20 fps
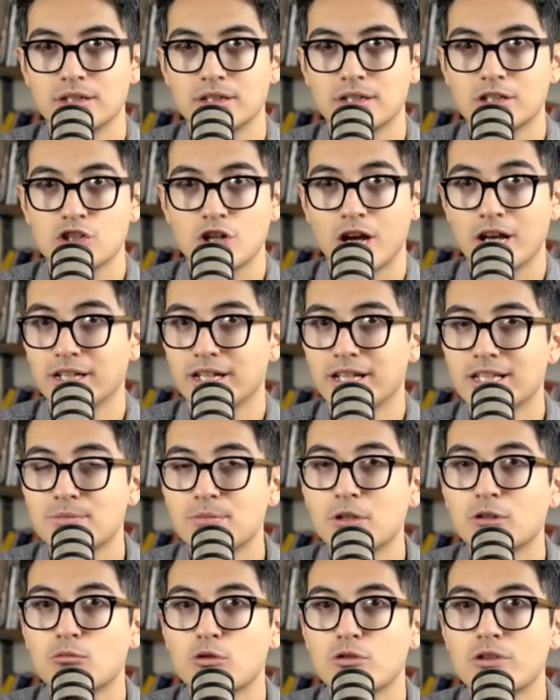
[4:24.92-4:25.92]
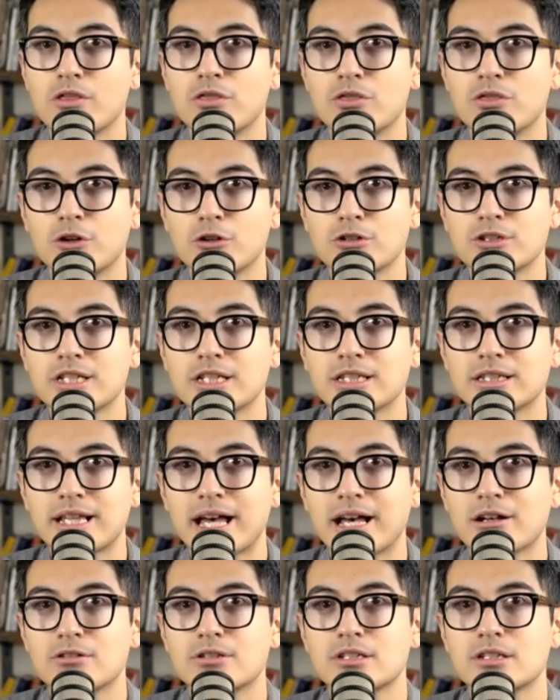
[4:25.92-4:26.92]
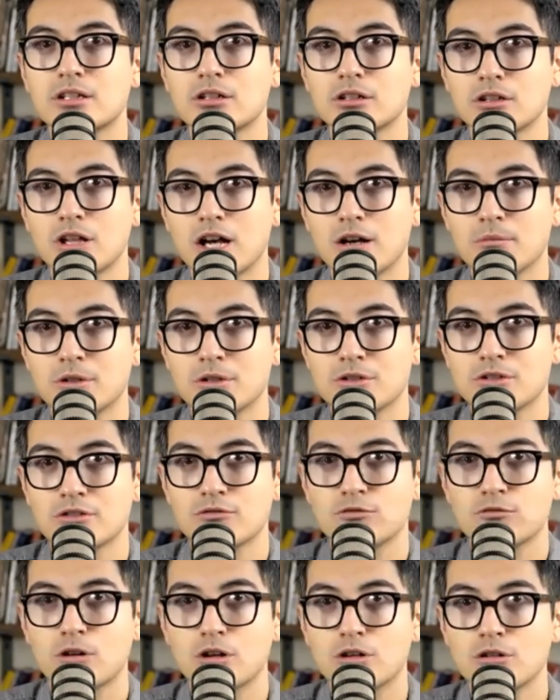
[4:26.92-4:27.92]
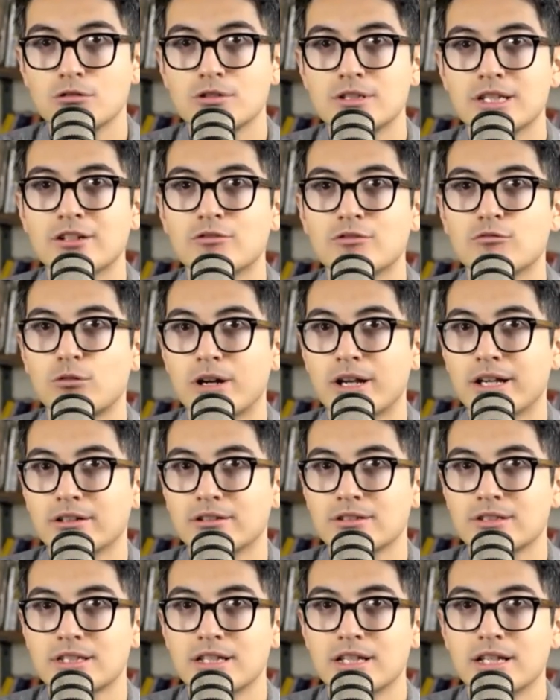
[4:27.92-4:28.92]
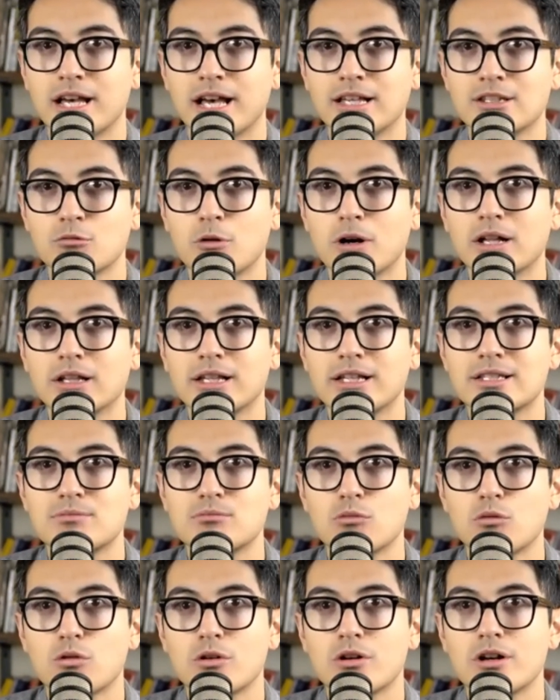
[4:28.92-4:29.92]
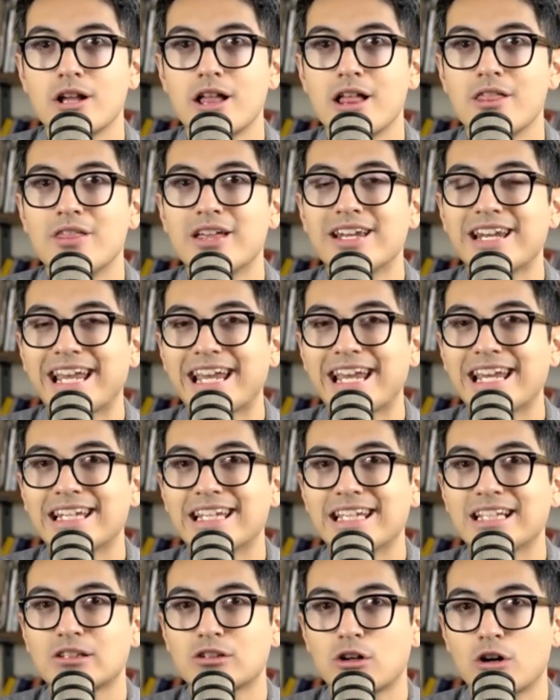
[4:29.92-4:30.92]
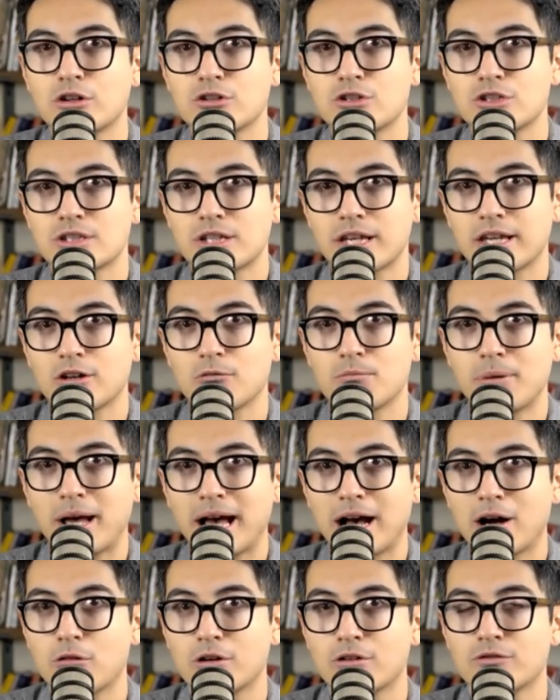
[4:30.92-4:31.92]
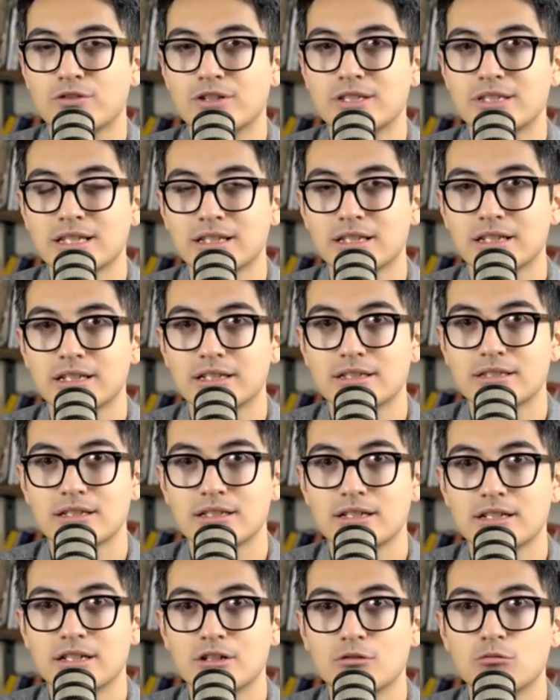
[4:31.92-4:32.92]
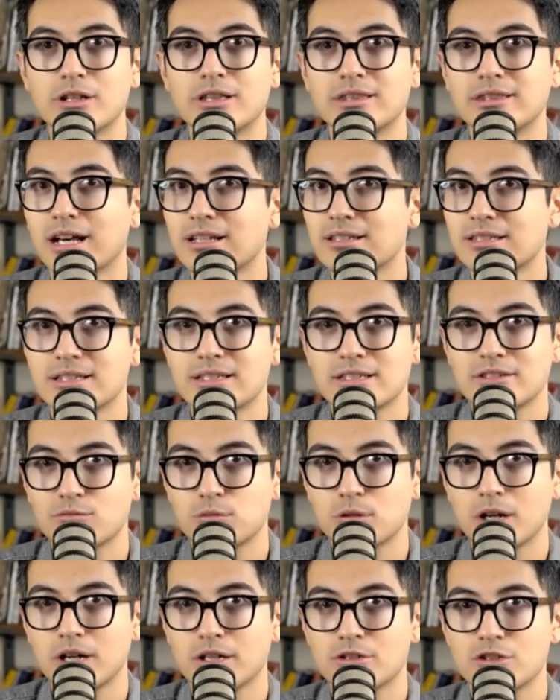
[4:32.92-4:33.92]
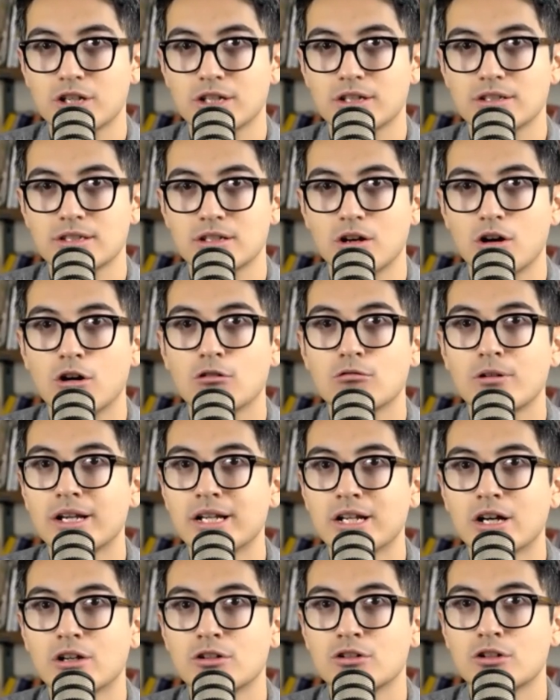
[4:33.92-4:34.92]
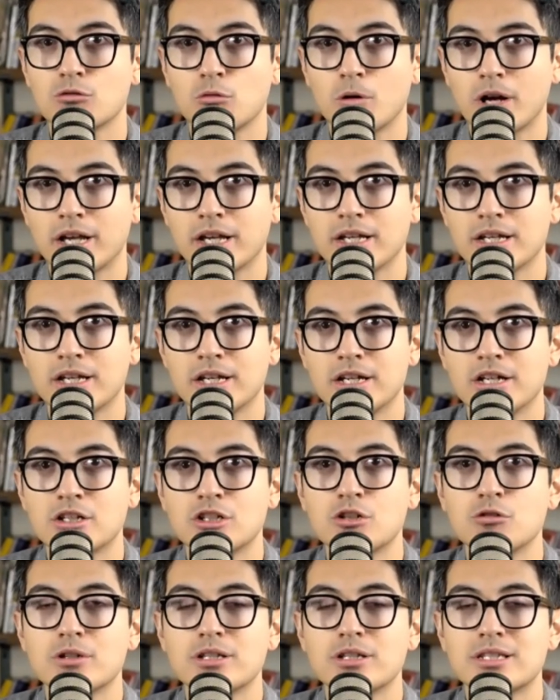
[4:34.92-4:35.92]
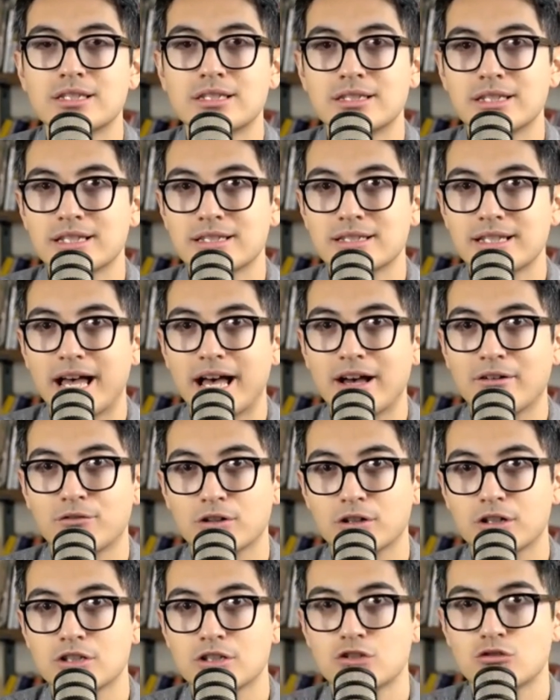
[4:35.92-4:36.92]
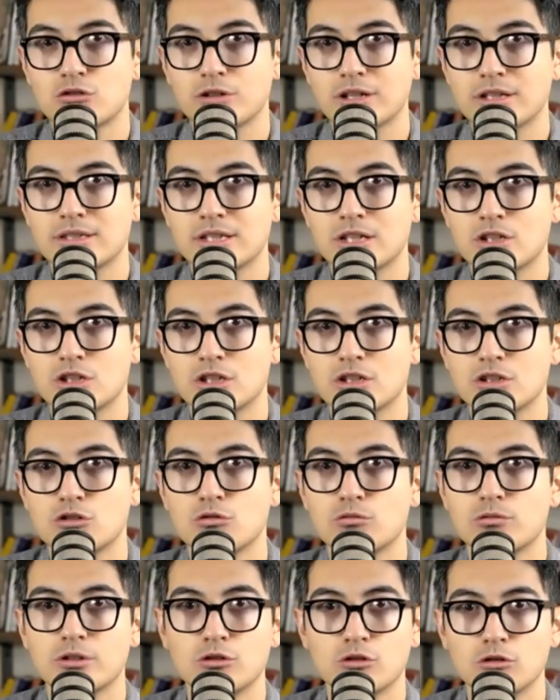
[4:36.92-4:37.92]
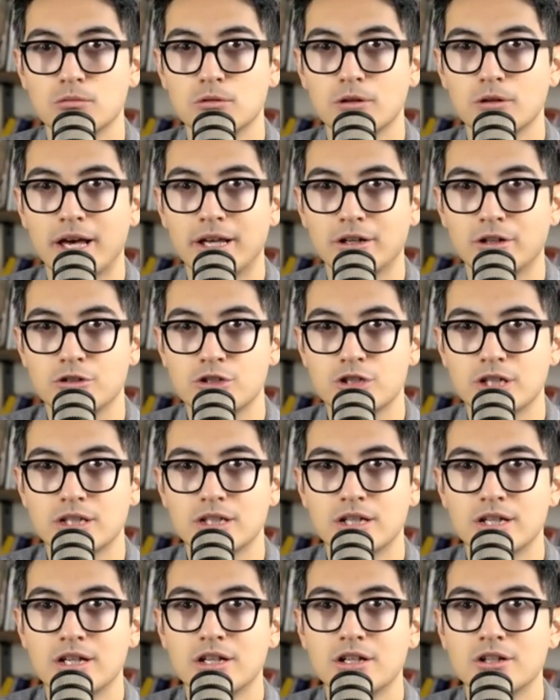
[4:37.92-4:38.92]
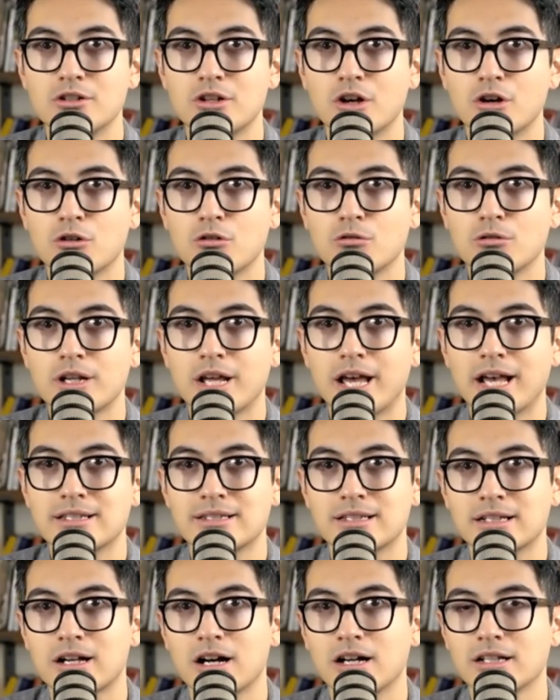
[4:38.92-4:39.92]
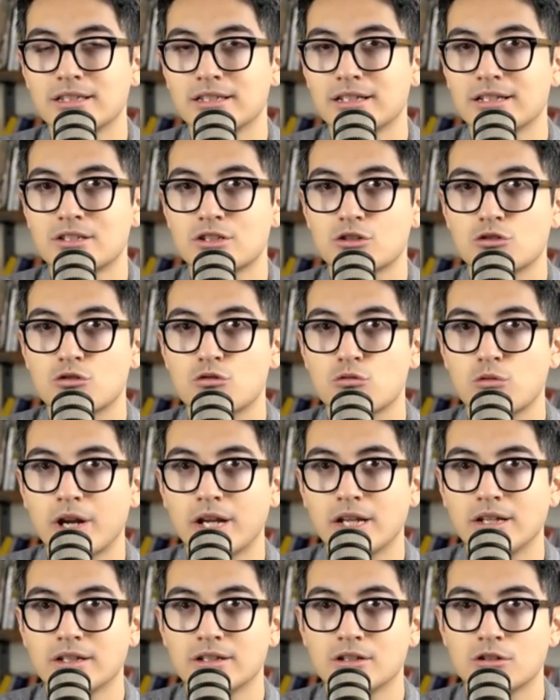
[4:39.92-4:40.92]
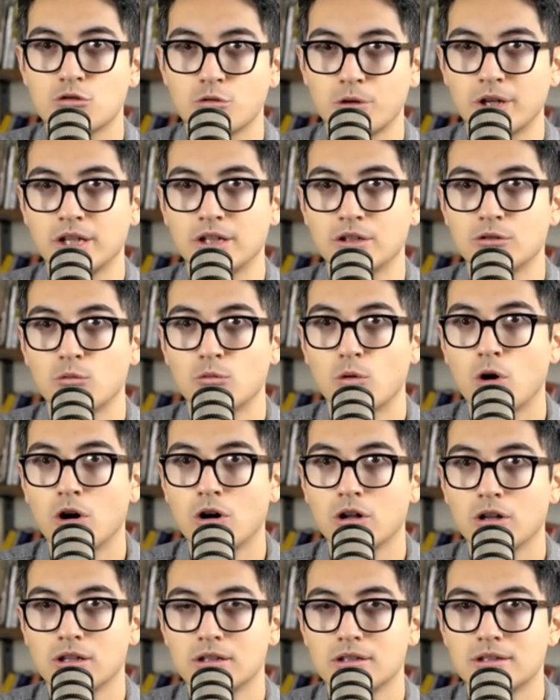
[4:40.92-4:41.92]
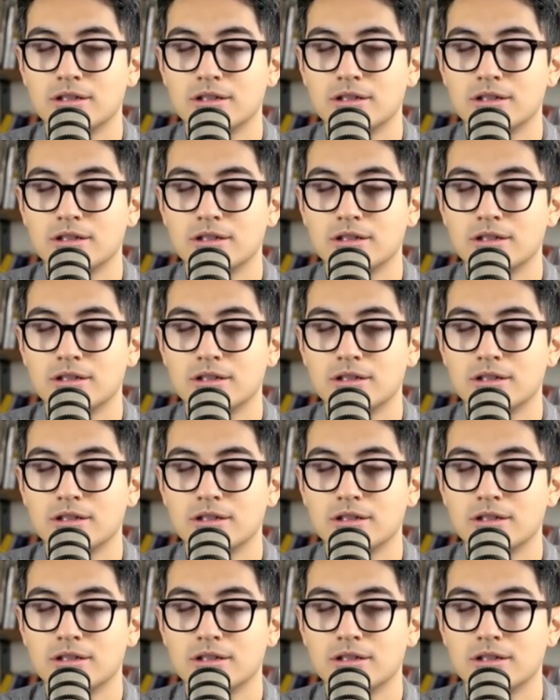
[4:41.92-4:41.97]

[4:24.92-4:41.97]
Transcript: China has built more than 13,000 kilometers of roads and rails, as well as more than 80 large scale power facilities, with dozens of projects already underway to assist Africa's transition to renewable energy, known as the continent's Great Green Wall.